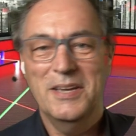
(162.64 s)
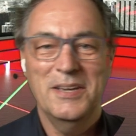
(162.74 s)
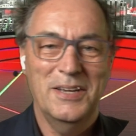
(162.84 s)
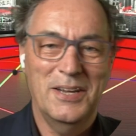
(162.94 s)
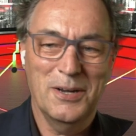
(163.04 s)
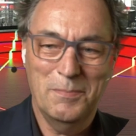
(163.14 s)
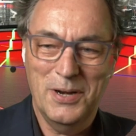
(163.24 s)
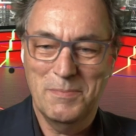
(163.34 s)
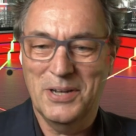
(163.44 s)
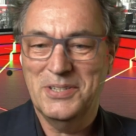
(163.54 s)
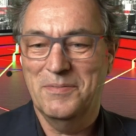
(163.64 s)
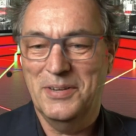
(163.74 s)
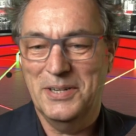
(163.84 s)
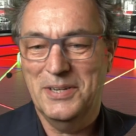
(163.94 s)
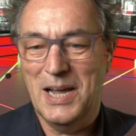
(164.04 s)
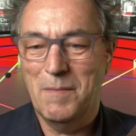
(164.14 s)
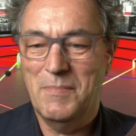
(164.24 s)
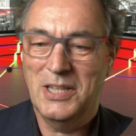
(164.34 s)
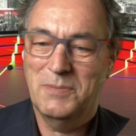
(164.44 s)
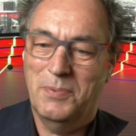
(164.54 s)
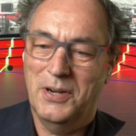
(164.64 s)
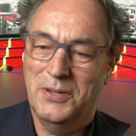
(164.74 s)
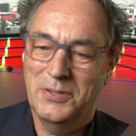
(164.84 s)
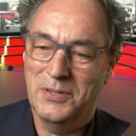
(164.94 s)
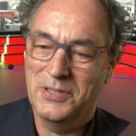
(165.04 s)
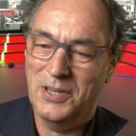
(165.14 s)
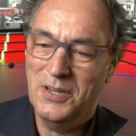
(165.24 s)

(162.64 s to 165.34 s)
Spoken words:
you know, pretty much in real time. That's pretty cool. So